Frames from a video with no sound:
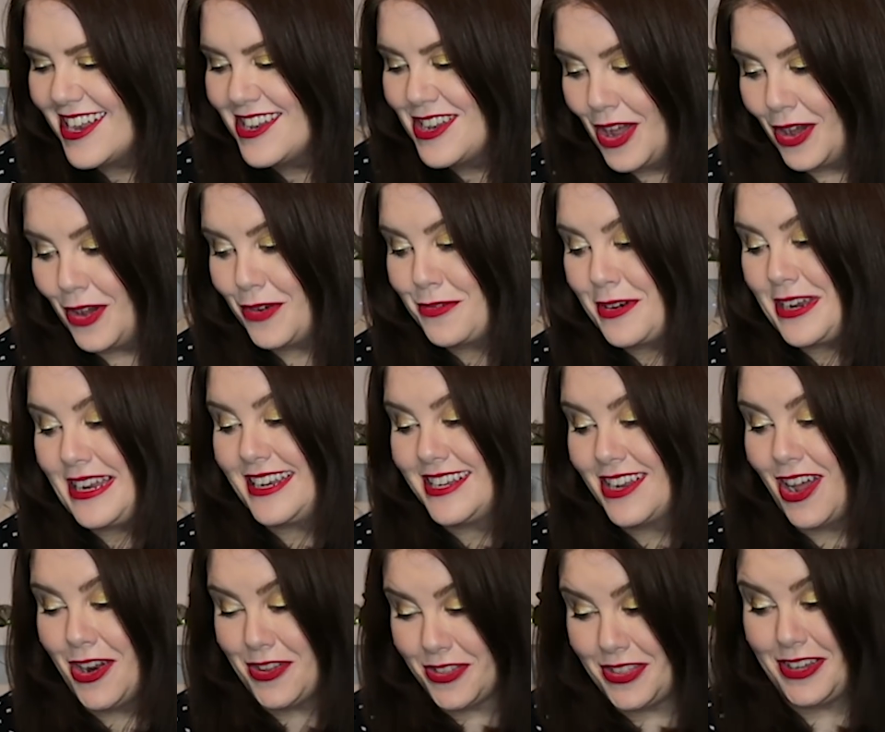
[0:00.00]

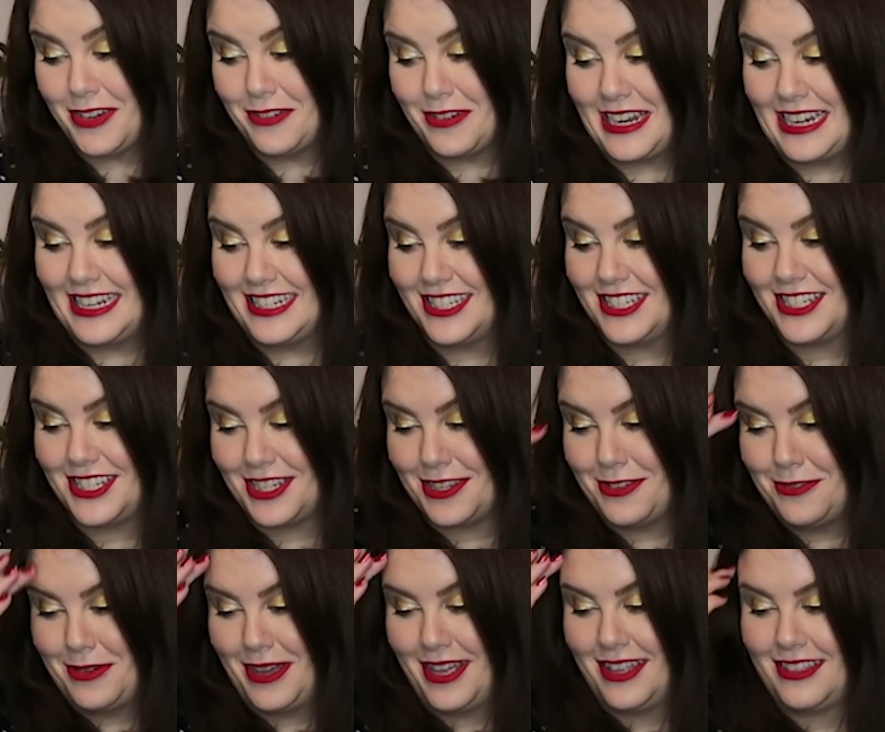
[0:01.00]
Nothing really to
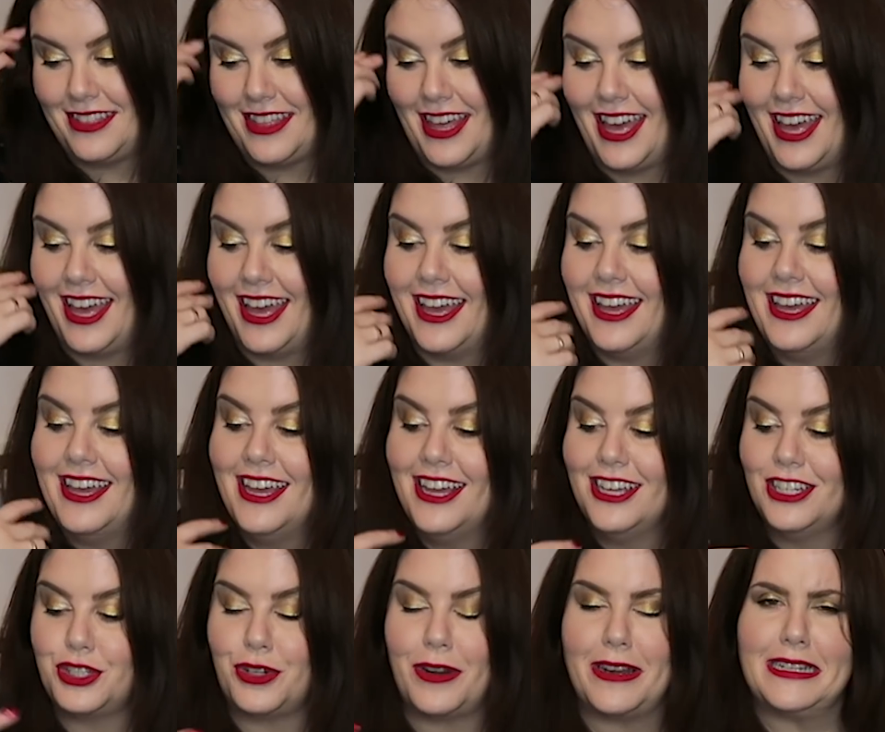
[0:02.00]
do with
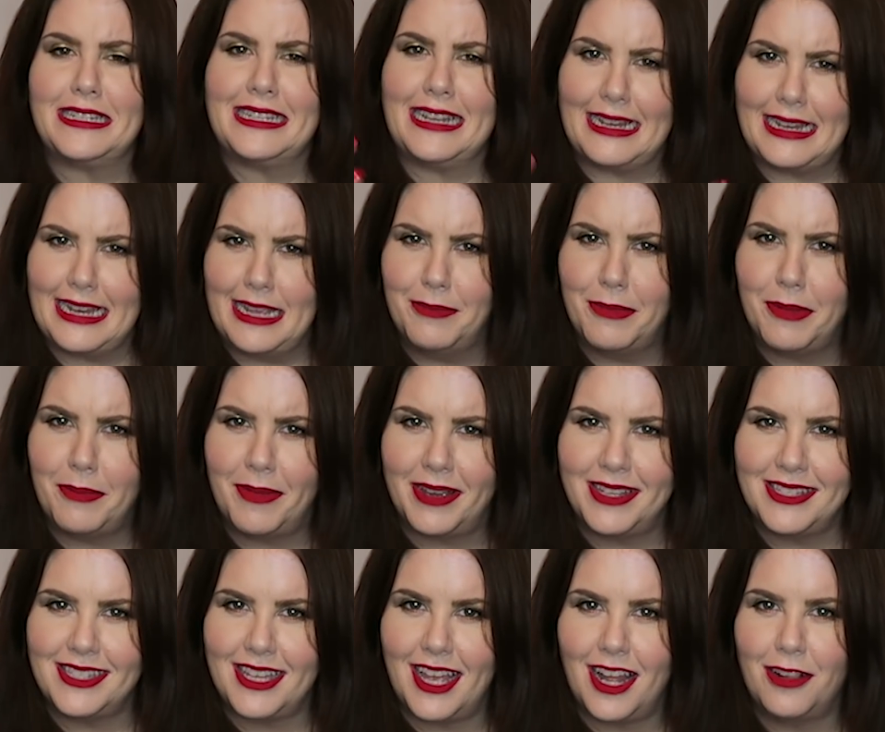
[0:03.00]
trying to limit
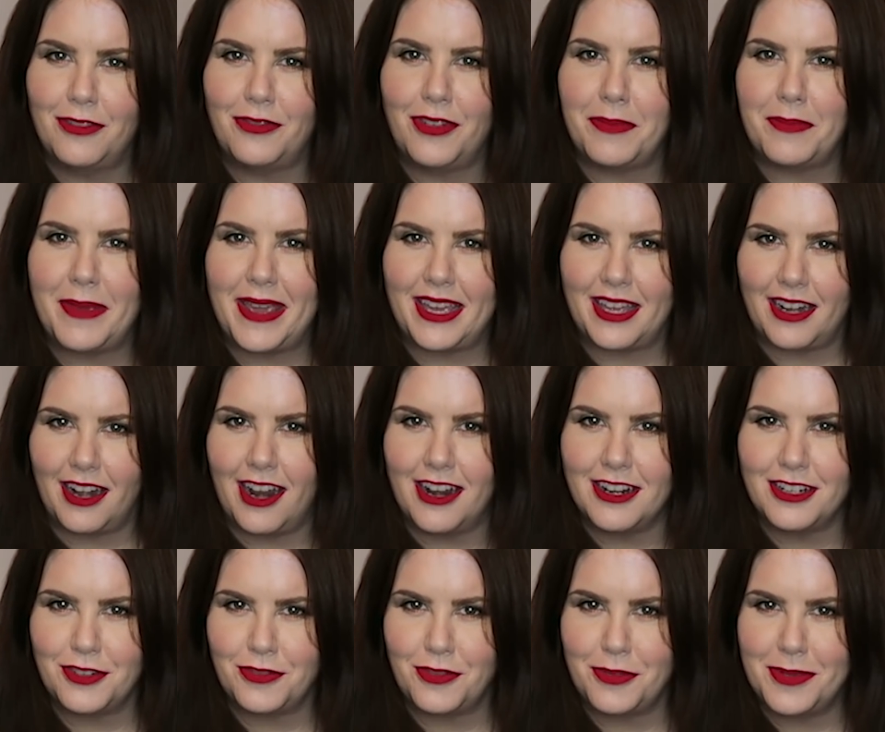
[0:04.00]
myself and make it
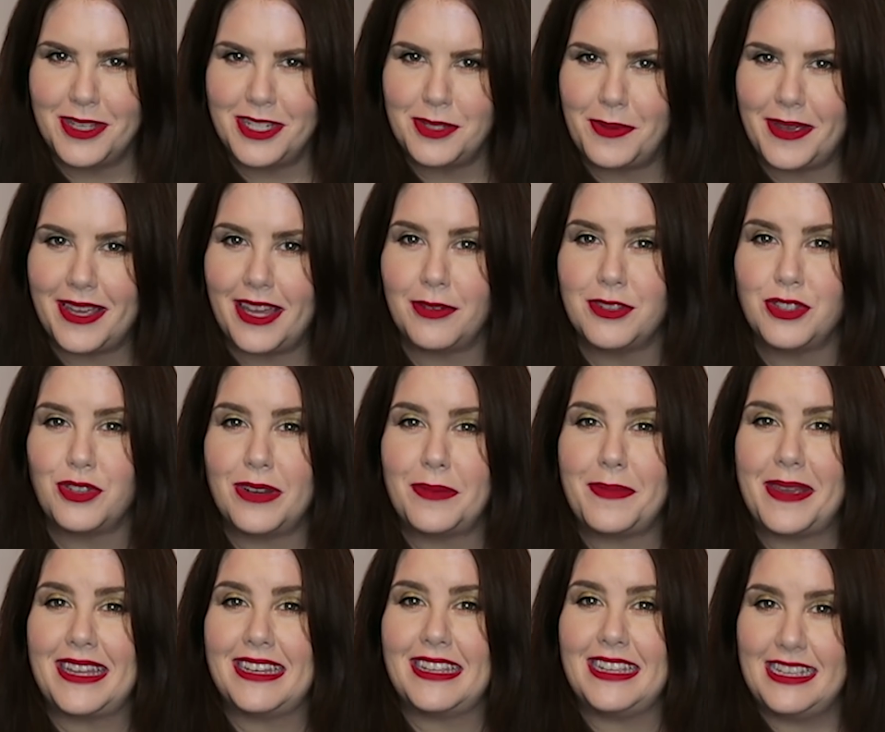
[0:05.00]
harder for me to pick. I was trying
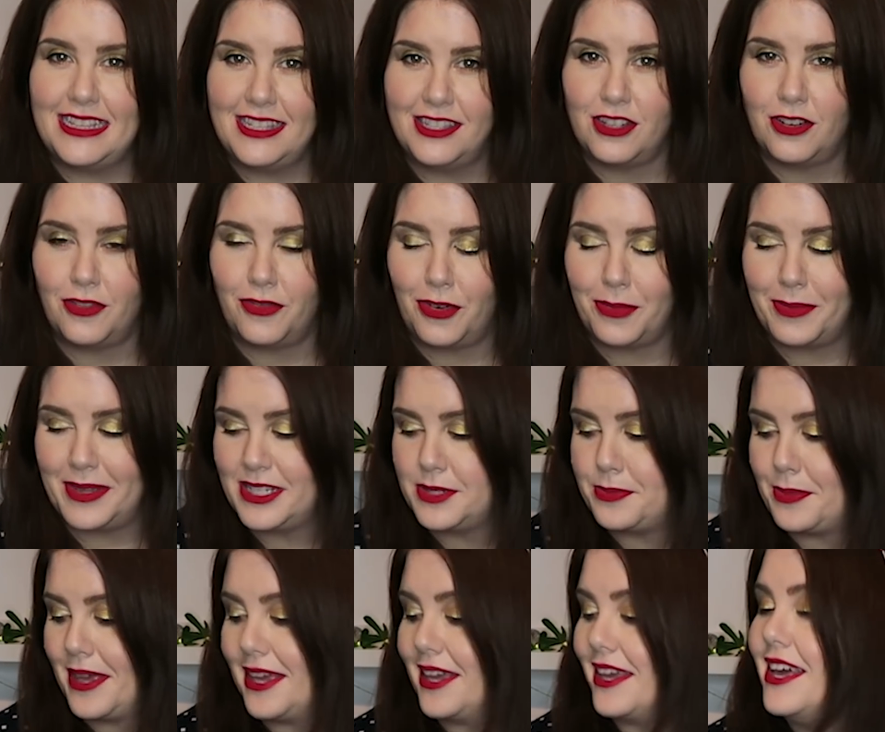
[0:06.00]
to make it easier for me
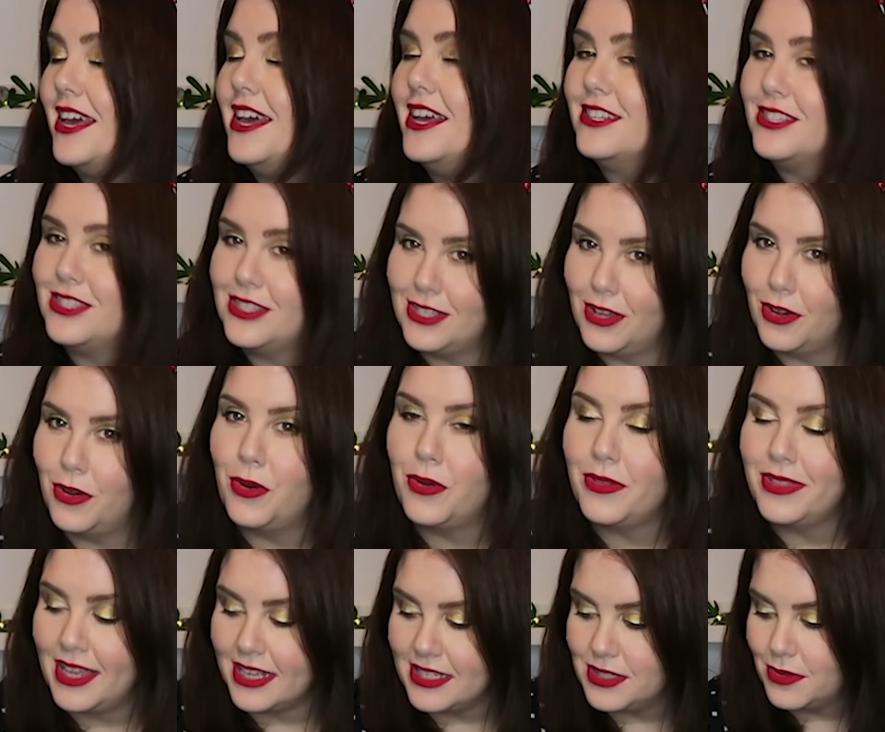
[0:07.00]
to pick.
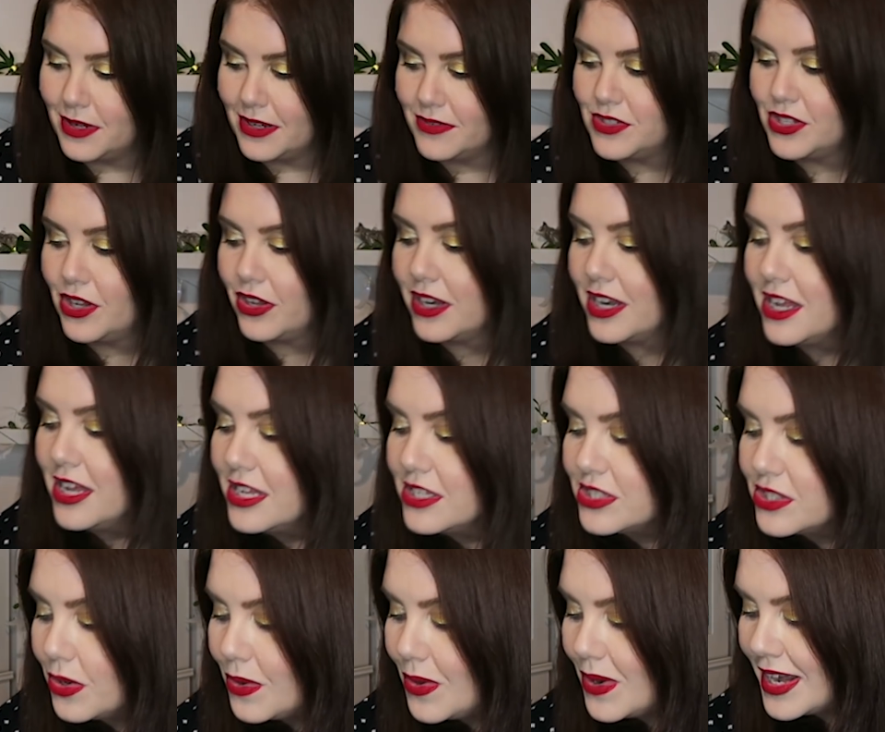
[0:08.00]
So that's what I've done.
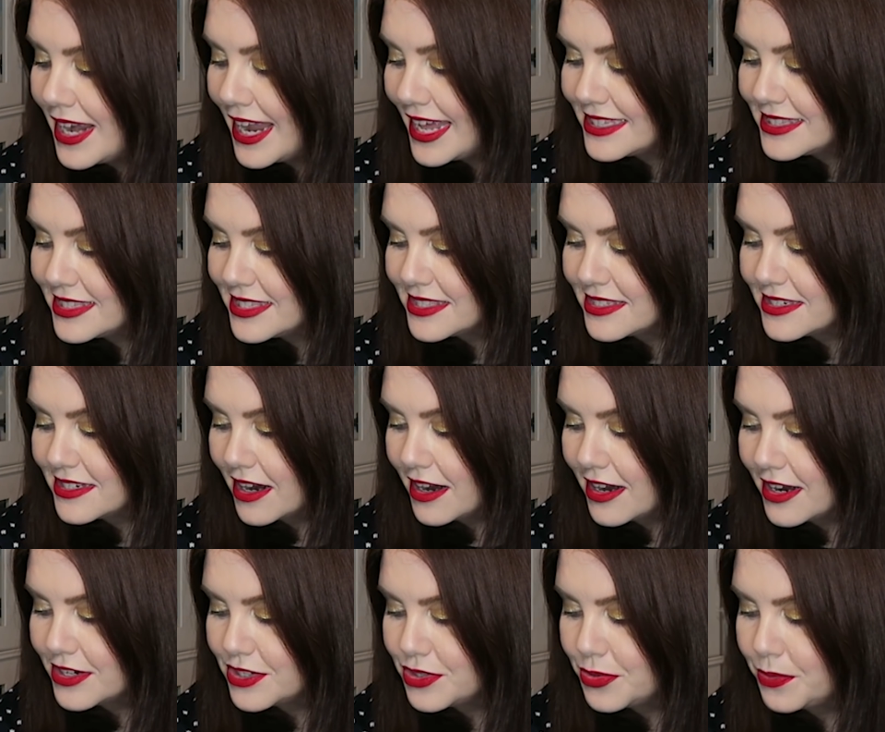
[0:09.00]
So let's
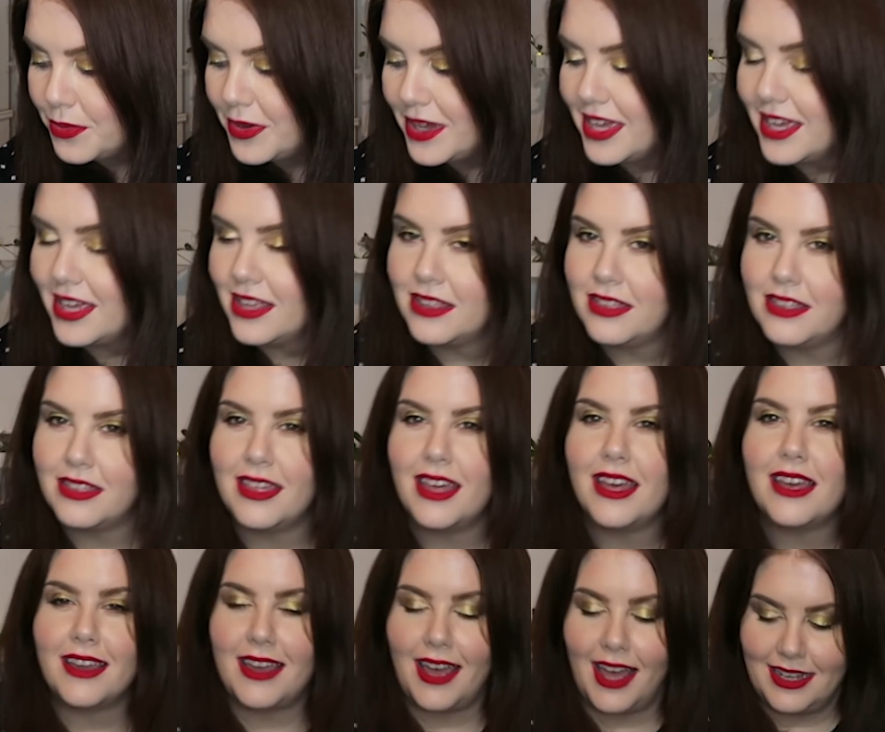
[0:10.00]
start with
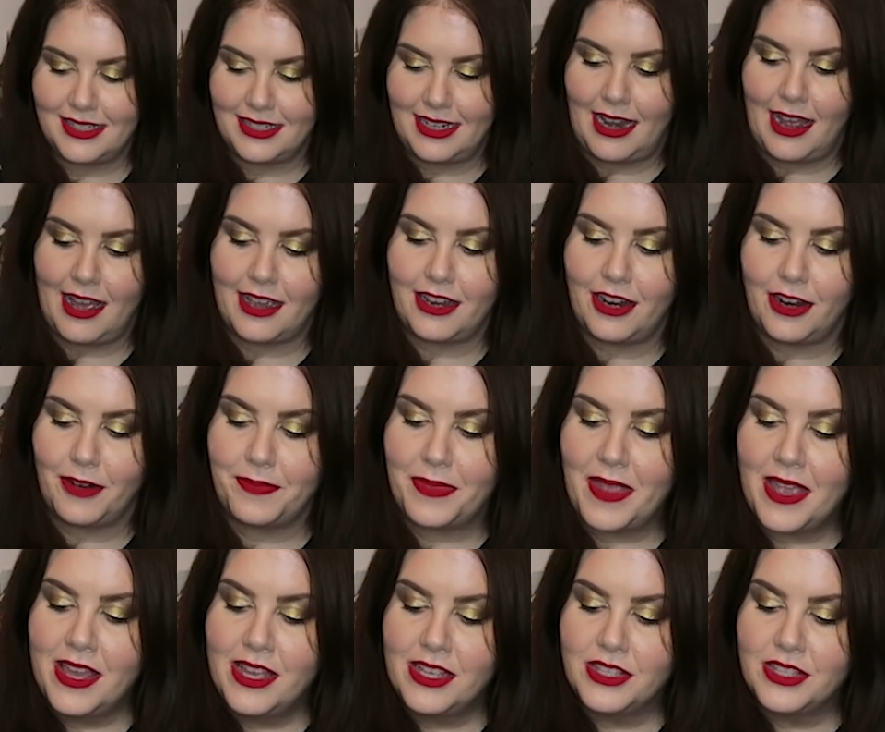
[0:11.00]
Caddy Lacquer.